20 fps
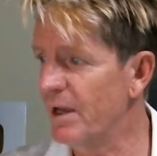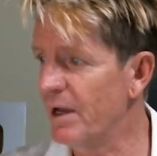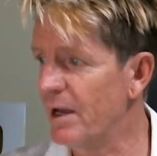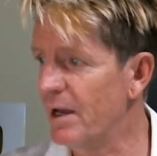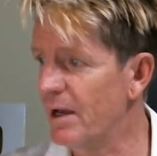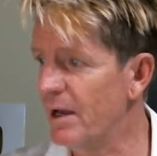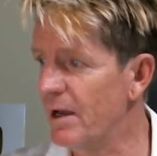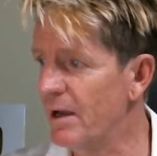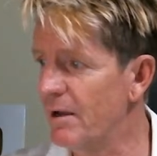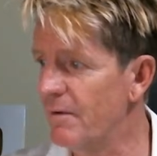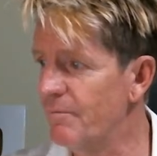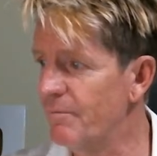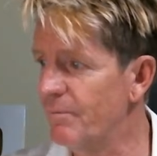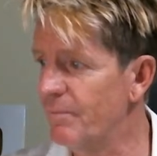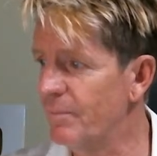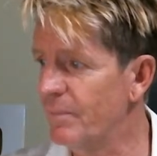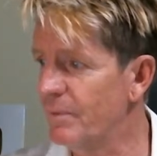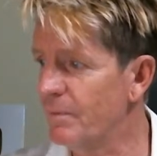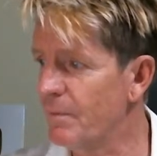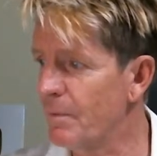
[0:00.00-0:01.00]

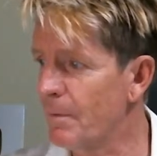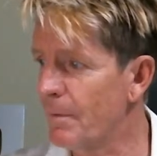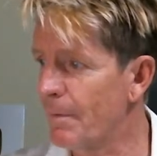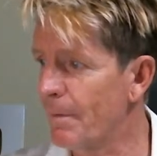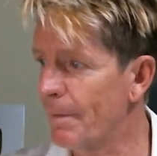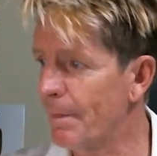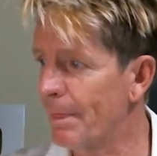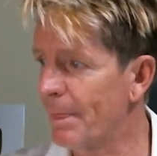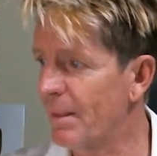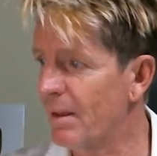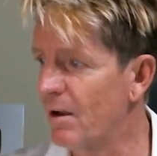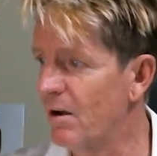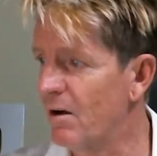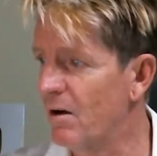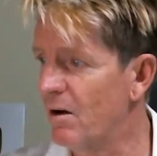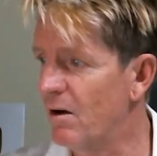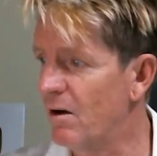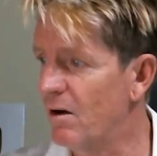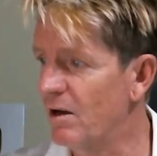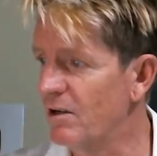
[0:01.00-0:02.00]

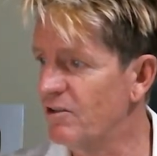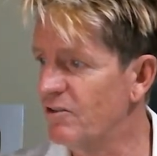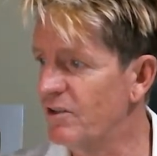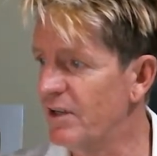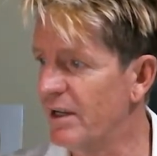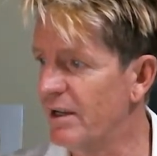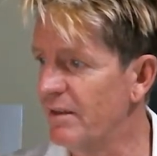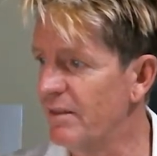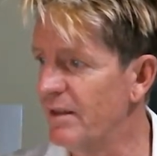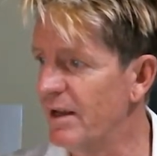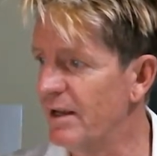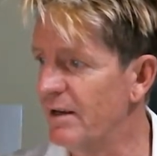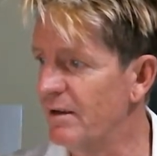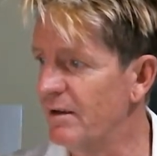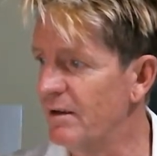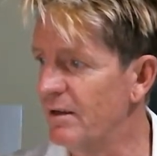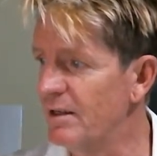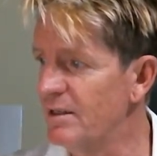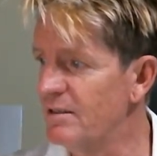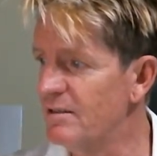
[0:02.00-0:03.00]
I second
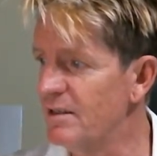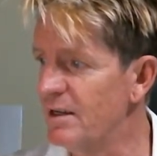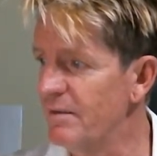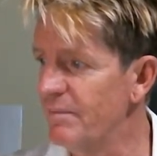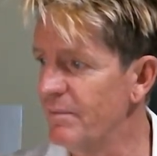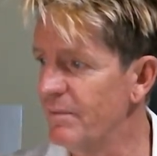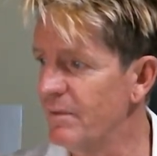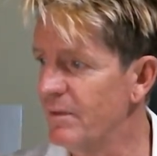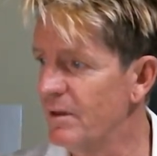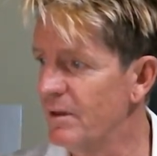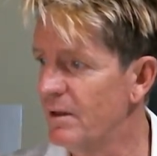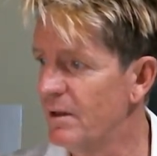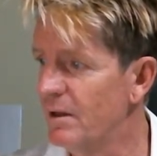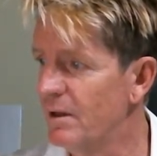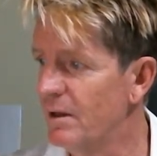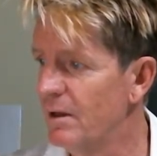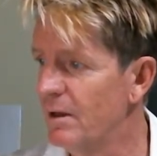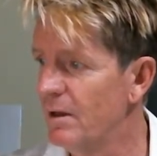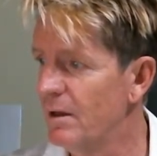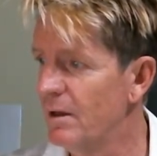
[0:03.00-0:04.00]
that, Lisa.
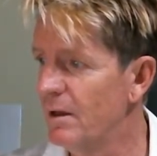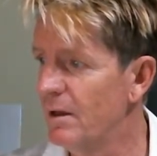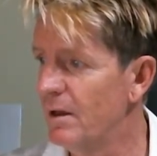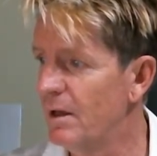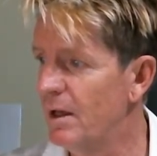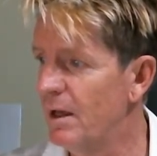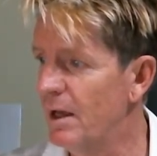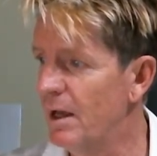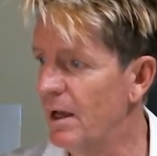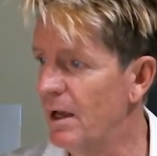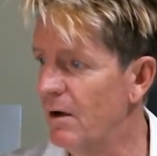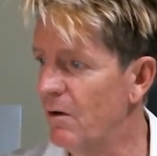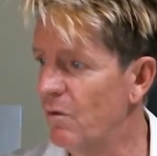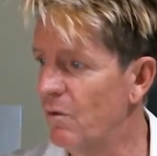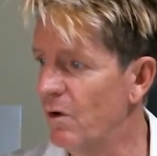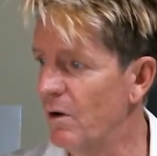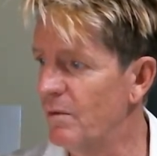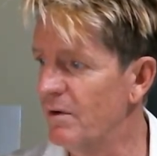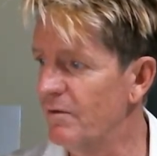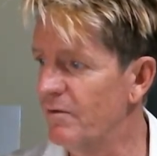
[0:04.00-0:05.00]

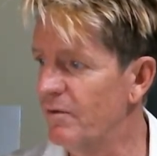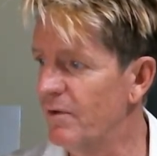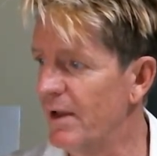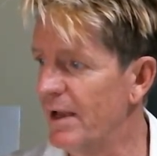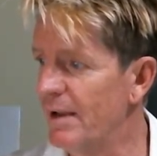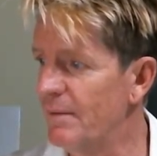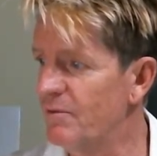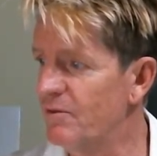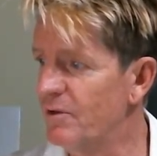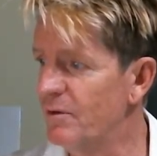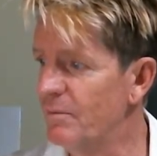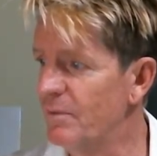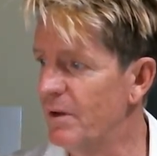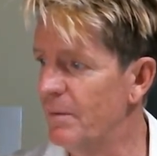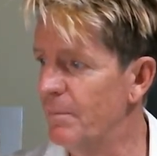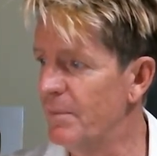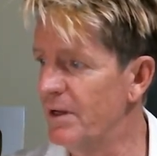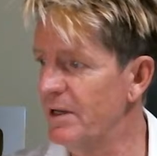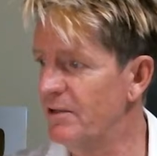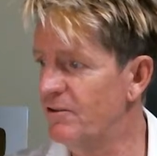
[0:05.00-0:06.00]
Robert
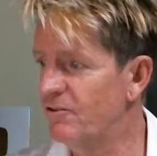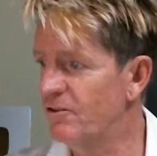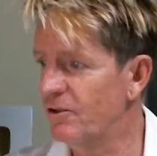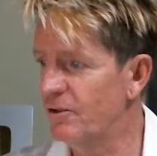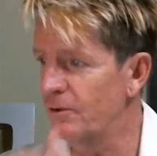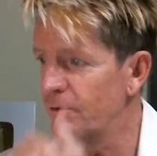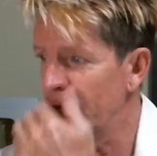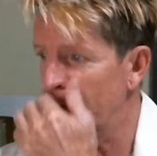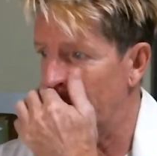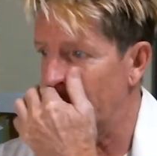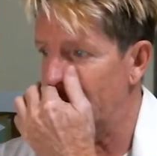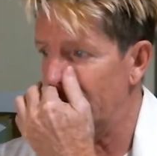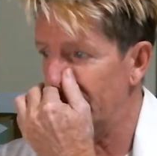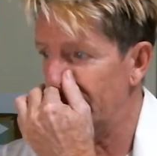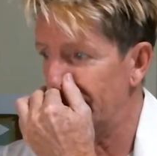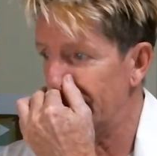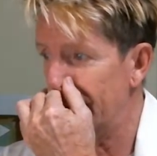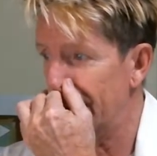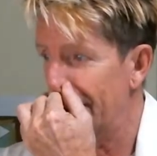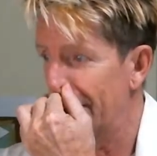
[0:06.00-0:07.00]
Flansom, me too,
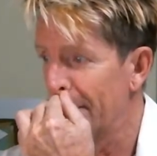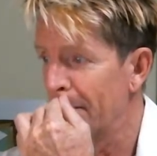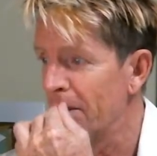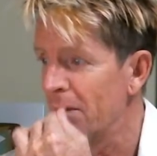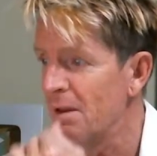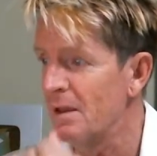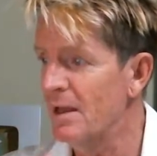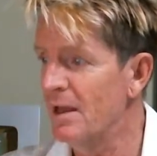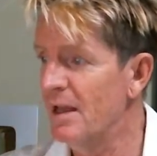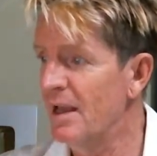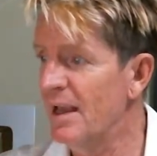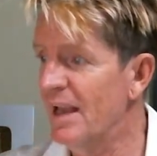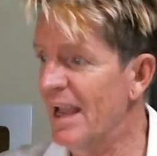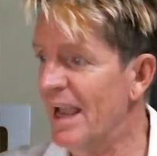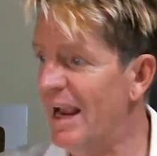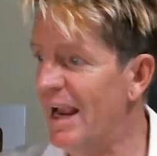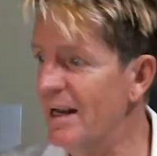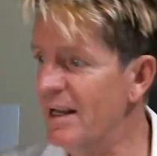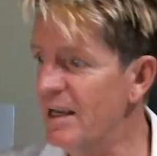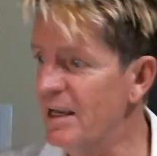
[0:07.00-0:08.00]
Lisa.
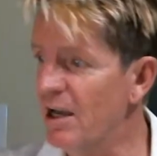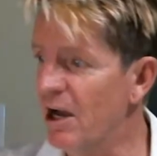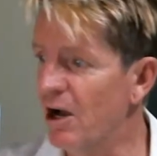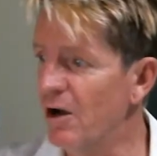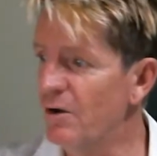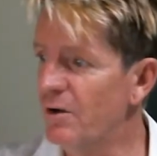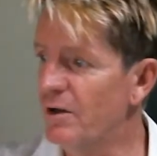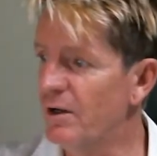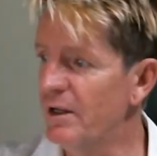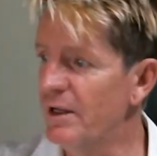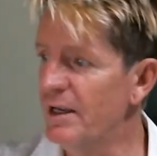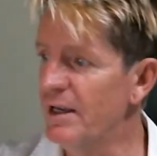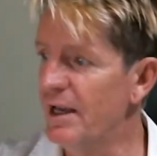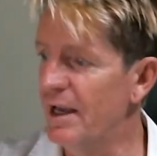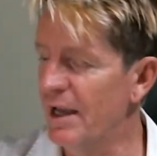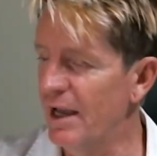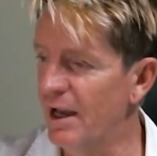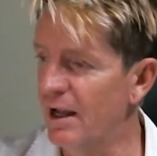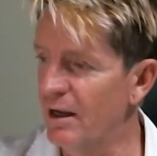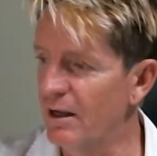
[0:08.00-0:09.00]
Annie Oakley,
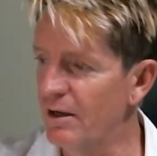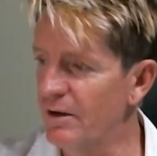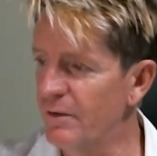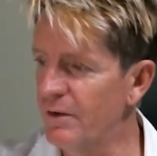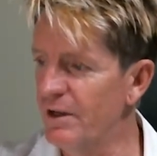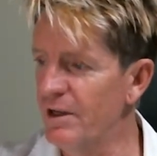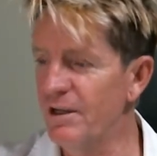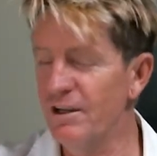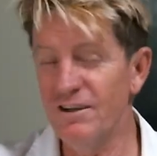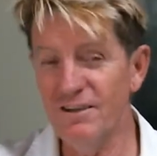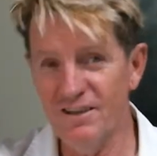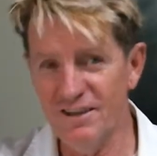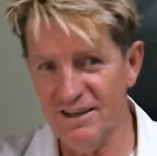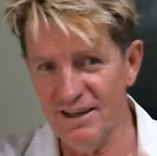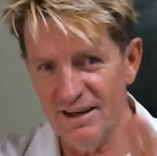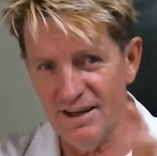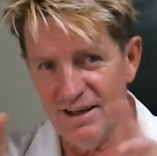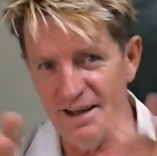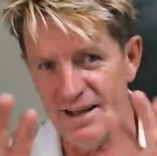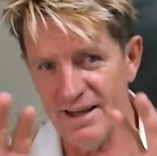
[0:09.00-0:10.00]
hello, Ian.
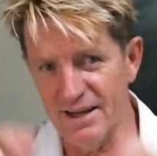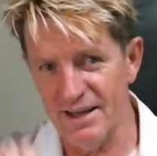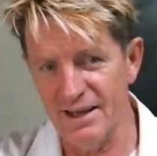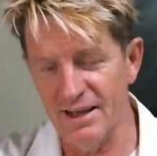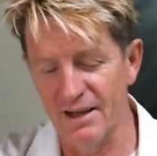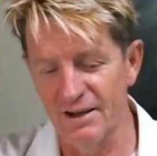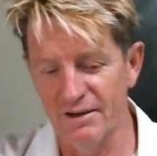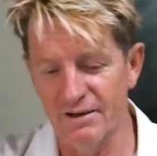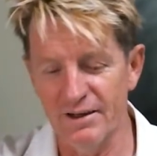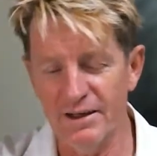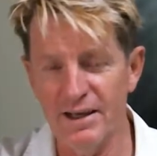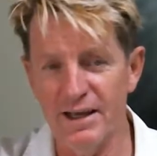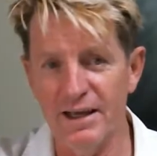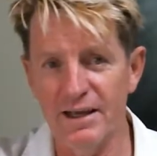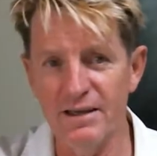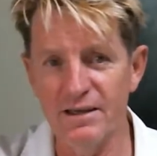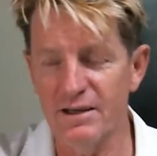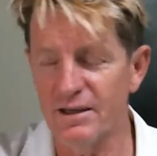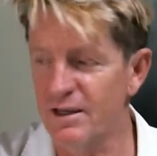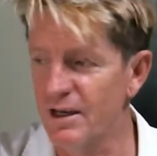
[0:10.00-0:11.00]
G'day, Annie Oakley. How
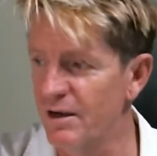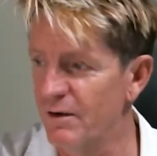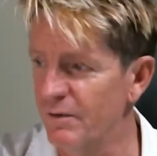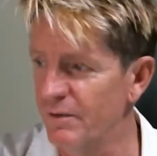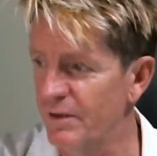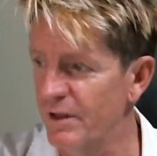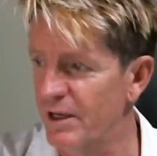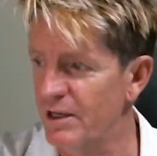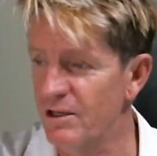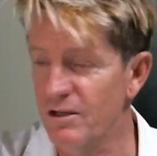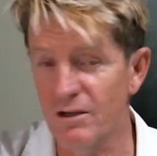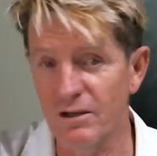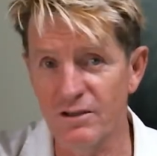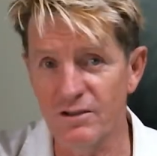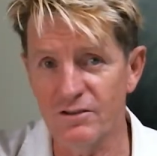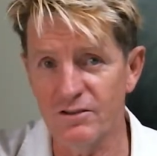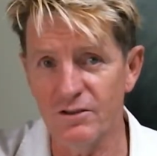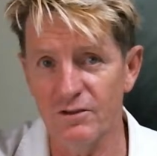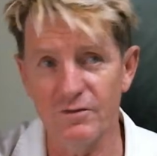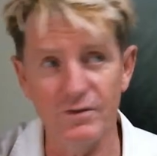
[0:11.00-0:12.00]
you going there? You got
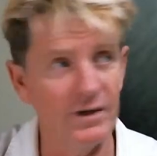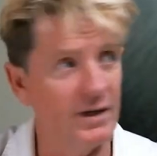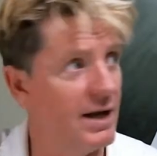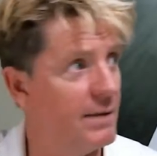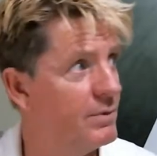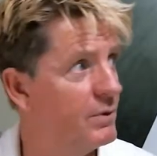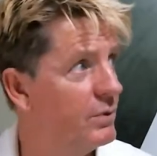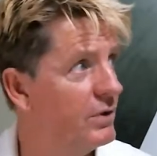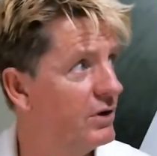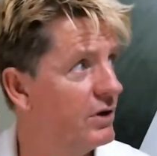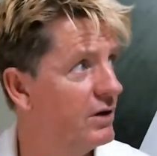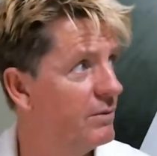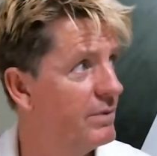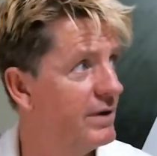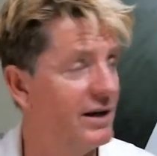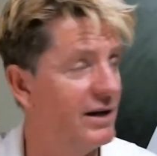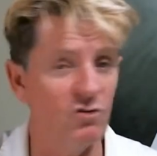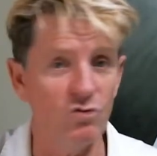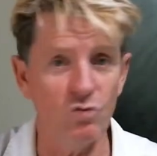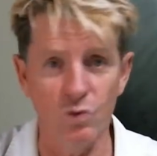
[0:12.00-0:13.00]
yourself a couple? We've got
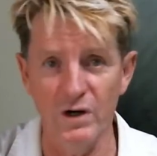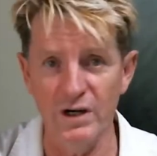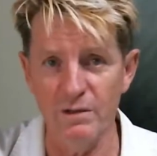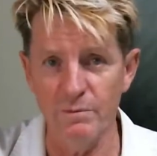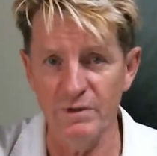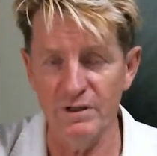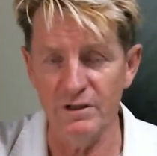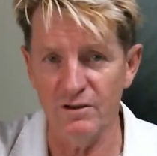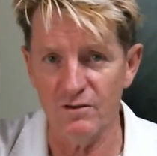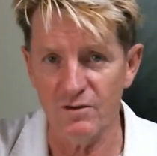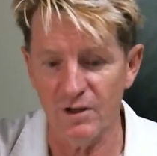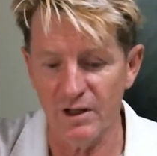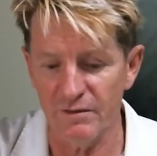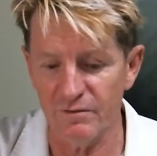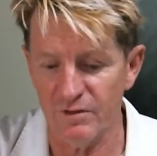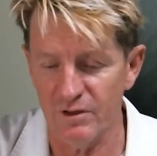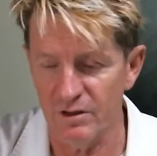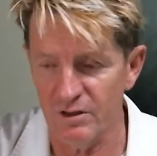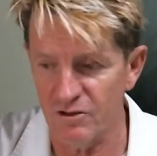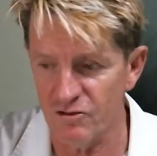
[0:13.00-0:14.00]
about 20 minutes
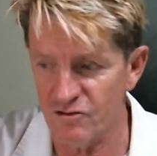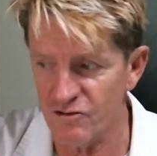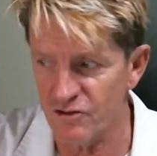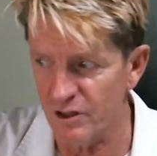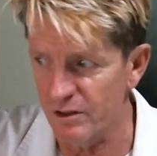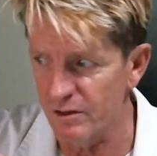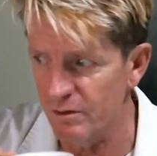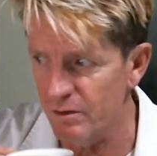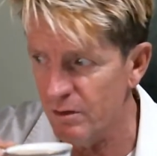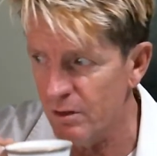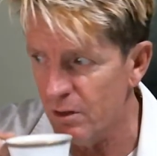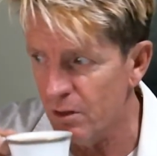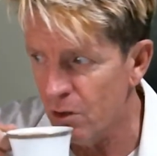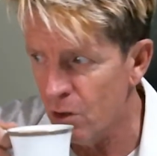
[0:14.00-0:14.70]
left in this show.